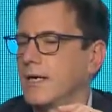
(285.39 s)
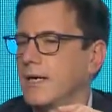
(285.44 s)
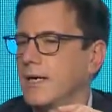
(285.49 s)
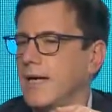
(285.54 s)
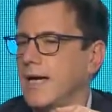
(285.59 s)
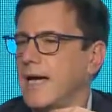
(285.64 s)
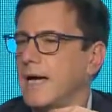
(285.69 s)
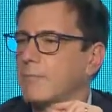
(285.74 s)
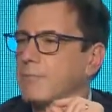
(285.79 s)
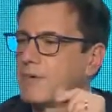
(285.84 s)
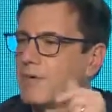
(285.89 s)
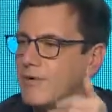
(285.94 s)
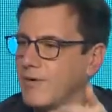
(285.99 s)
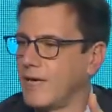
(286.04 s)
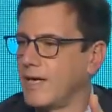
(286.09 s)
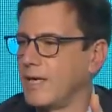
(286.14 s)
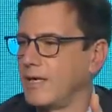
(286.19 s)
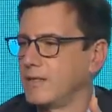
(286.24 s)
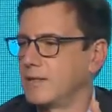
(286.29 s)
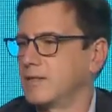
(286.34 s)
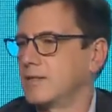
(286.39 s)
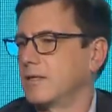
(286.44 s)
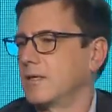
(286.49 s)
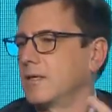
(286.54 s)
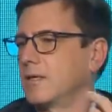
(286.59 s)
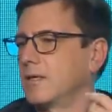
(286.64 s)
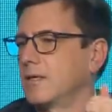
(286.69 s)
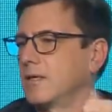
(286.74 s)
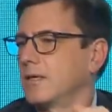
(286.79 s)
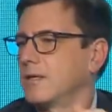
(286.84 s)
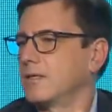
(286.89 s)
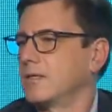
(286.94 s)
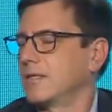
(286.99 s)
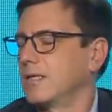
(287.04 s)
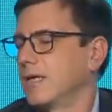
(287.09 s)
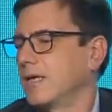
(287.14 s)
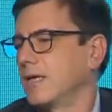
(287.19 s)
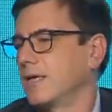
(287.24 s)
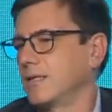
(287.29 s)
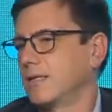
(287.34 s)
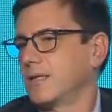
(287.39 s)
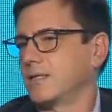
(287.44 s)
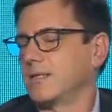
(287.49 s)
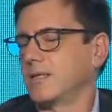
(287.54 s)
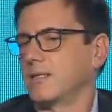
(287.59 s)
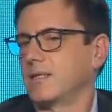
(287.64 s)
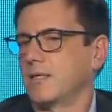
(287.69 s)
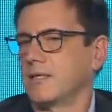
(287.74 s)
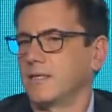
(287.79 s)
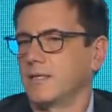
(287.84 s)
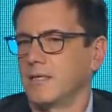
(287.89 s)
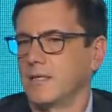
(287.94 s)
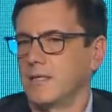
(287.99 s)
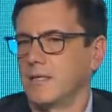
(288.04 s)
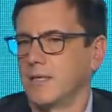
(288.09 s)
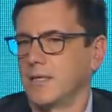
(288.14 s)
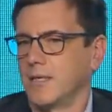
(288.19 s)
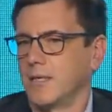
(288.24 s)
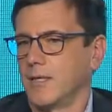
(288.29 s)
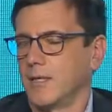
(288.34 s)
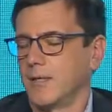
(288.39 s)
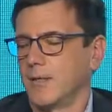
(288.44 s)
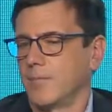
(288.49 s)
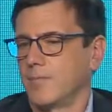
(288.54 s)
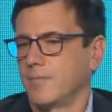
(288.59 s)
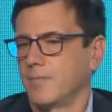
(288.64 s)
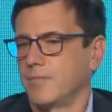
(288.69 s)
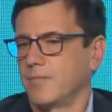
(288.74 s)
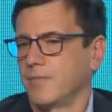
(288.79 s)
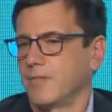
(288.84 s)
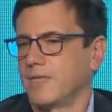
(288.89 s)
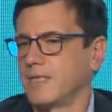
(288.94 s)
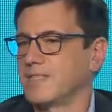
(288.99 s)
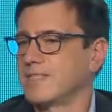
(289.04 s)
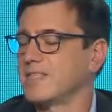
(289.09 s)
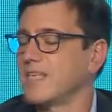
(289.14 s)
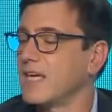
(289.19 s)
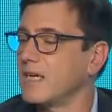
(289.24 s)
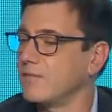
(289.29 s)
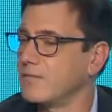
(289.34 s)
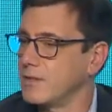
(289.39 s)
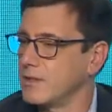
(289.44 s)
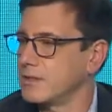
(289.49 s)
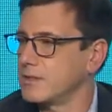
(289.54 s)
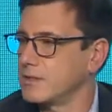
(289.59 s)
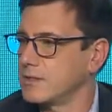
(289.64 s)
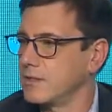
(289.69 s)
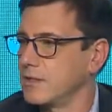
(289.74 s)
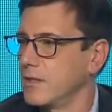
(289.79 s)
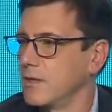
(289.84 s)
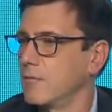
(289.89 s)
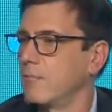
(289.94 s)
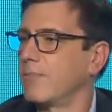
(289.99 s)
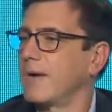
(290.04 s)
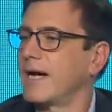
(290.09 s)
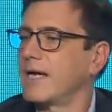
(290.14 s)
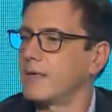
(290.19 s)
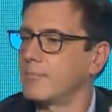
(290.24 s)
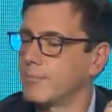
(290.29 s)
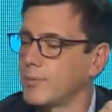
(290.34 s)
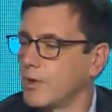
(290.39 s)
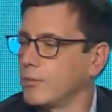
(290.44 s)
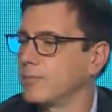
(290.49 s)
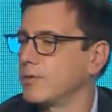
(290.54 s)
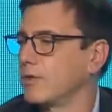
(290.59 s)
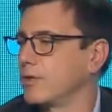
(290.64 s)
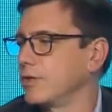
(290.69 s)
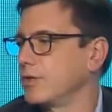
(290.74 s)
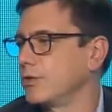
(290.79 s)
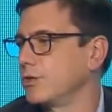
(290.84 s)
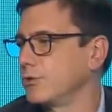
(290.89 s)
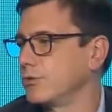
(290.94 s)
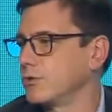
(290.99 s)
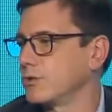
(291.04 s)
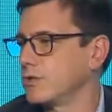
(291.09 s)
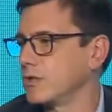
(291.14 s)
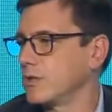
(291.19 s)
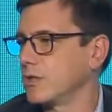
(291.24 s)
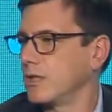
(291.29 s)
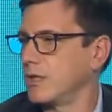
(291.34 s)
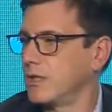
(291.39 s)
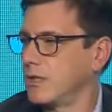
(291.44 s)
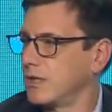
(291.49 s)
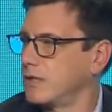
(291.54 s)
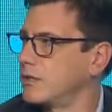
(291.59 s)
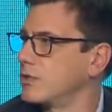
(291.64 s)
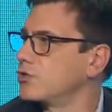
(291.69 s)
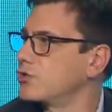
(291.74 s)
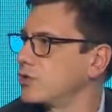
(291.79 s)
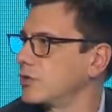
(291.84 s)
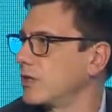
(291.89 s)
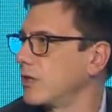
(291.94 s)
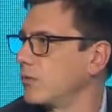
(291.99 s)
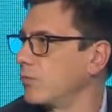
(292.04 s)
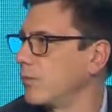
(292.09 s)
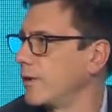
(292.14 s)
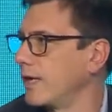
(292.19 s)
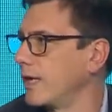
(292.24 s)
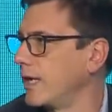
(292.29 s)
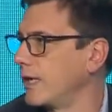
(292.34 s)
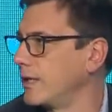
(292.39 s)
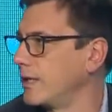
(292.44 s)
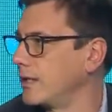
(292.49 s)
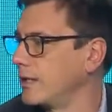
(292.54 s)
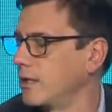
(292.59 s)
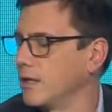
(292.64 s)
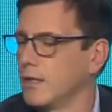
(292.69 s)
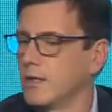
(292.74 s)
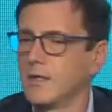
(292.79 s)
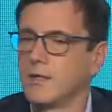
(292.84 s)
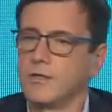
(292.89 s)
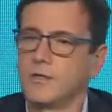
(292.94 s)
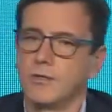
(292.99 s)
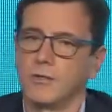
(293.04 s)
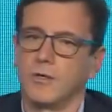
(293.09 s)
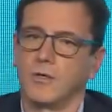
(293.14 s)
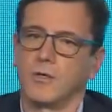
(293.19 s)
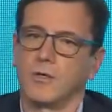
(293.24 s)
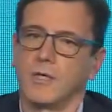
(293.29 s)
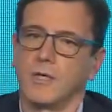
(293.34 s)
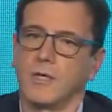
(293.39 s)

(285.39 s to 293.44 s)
upgrade the savings by properly using in a digital way your